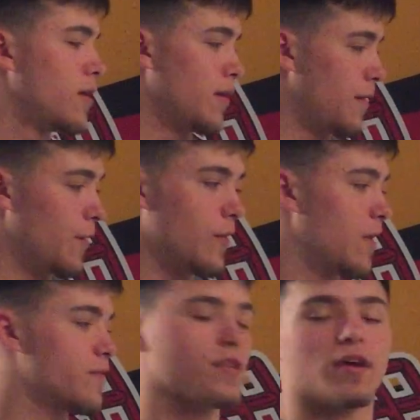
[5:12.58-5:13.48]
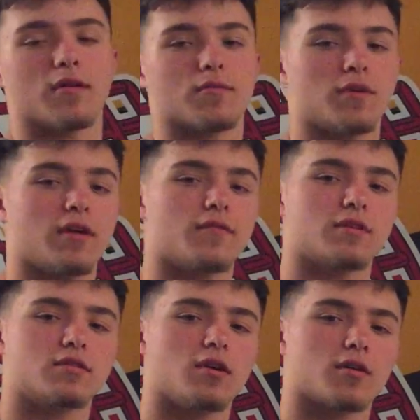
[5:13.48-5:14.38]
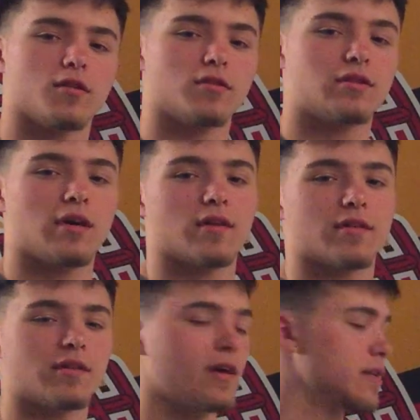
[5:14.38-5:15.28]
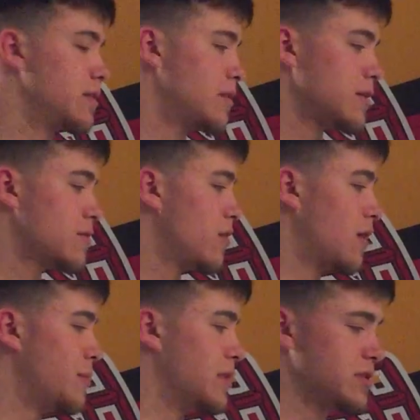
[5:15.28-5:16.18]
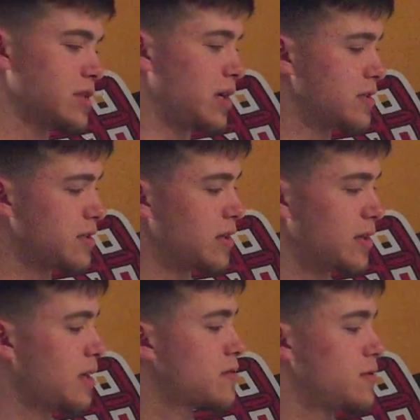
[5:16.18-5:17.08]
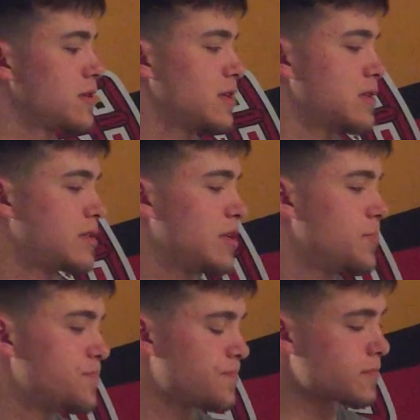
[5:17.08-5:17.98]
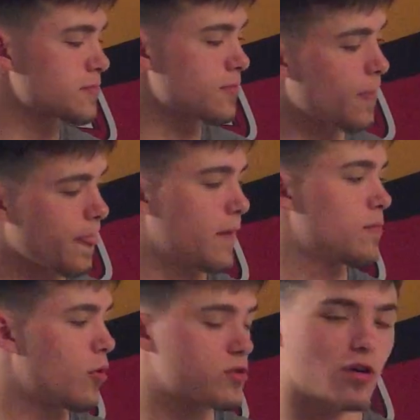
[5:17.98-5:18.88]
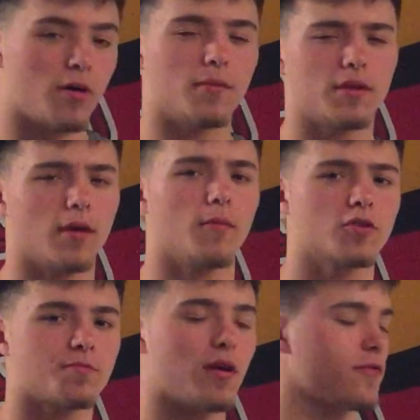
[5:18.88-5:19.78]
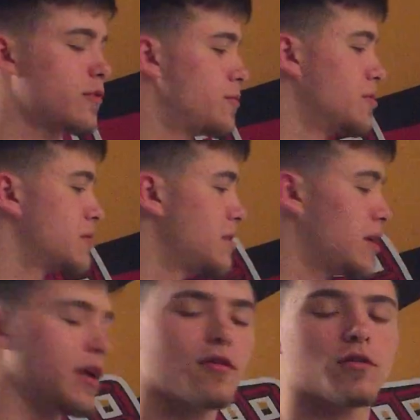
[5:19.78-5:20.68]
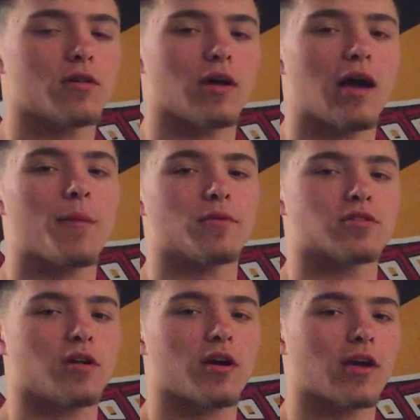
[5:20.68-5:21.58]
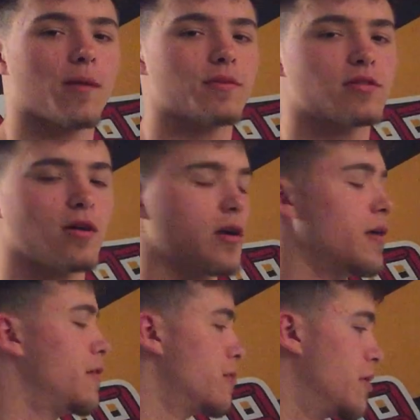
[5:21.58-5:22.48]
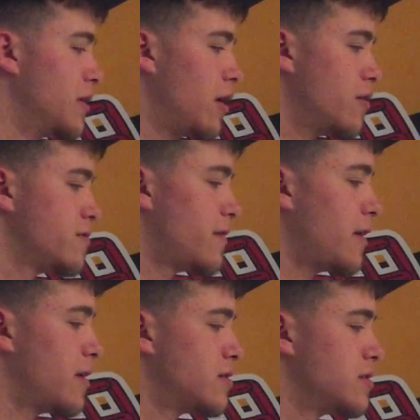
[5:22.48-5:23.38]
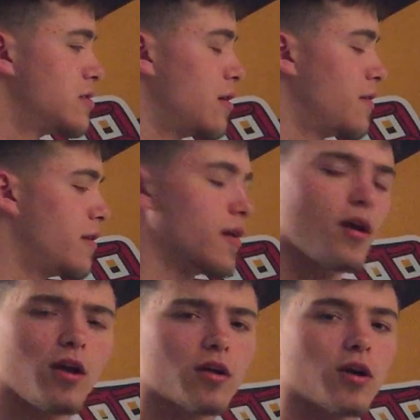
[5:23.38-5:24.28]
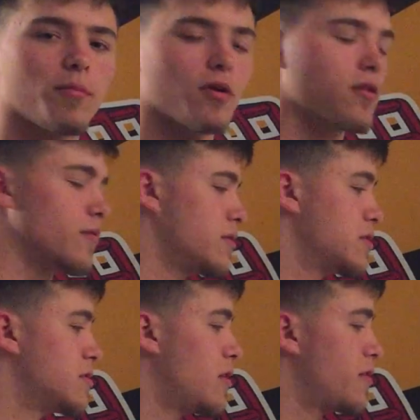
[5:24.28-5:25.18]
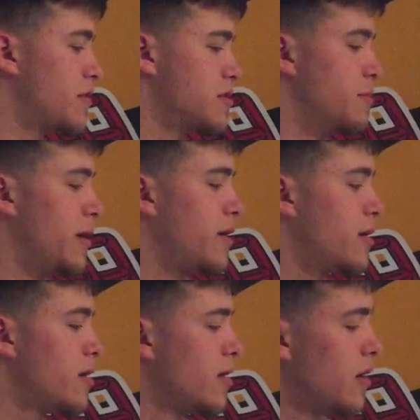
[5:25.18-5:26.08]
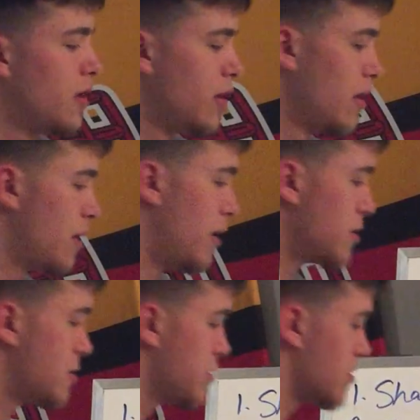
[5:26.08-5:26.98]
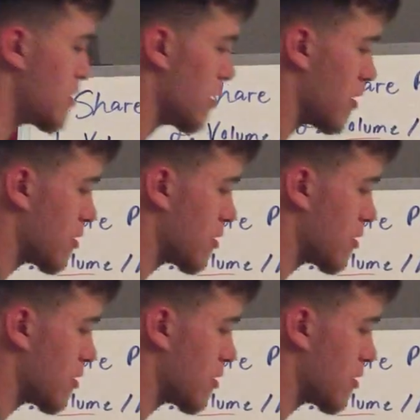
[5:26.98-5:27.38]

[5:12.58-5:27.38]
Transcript: and then whatever the stock closed at on the day, and then that's all that means, guys. And then the next one you're going to see, most commonly on most platforms you'll see it. I know on the Apple Stock app it's not on there, but Yahoo Finance it's on there. A couple other ones it's on there is Beta, and I should just